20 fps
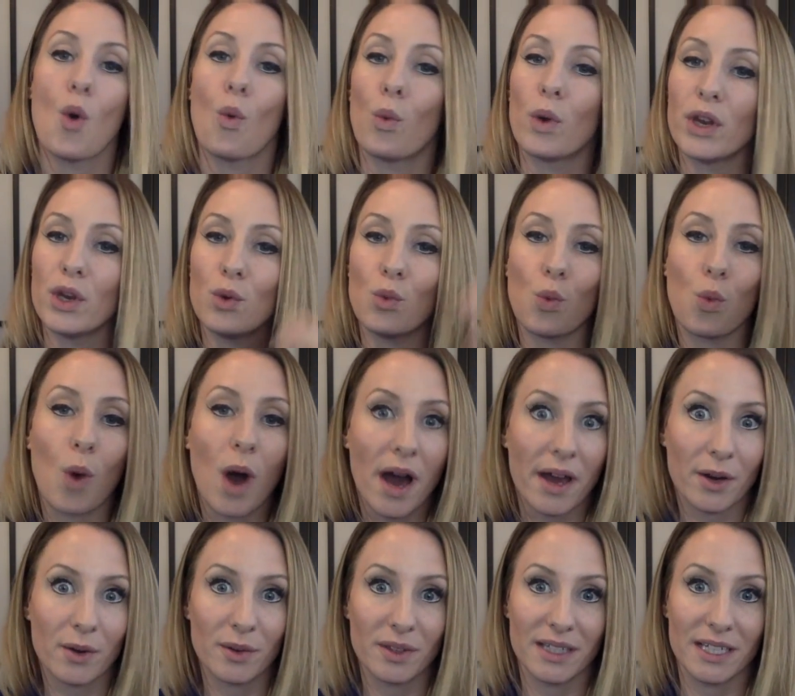what do you
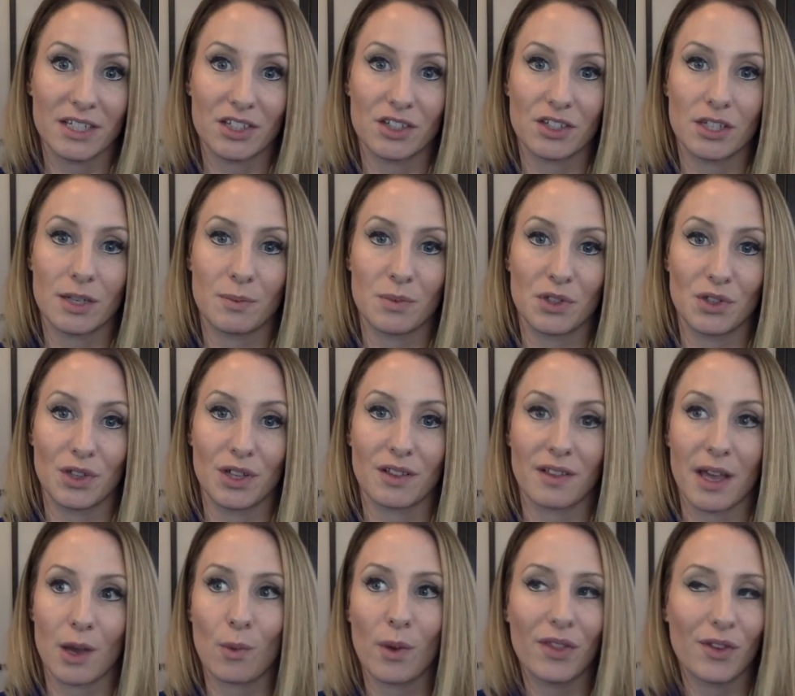want a relationship to look
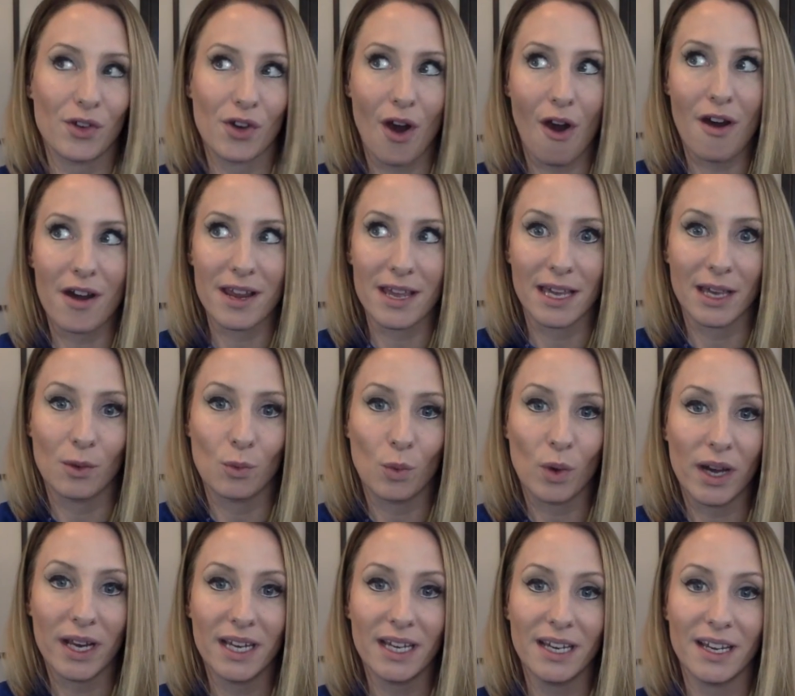like whether you're already in
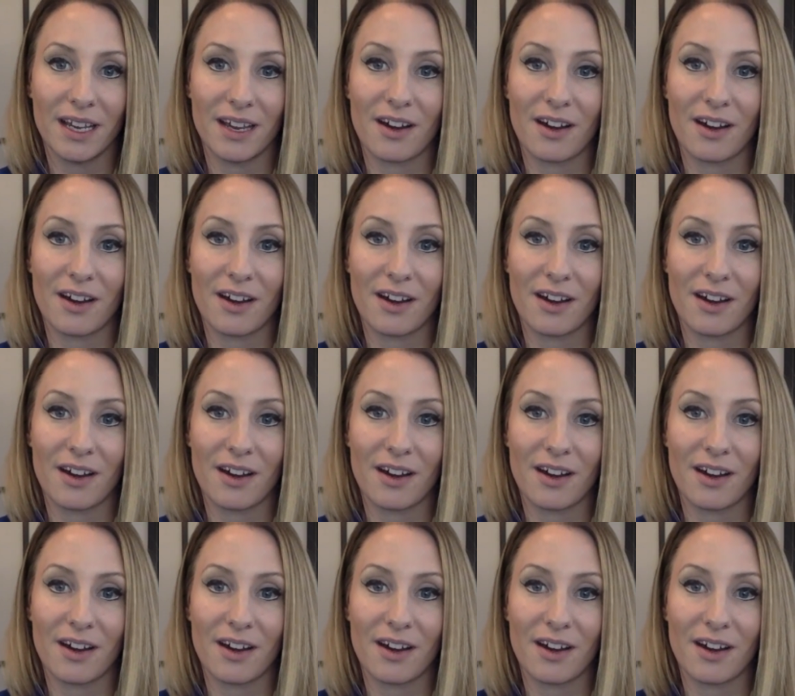one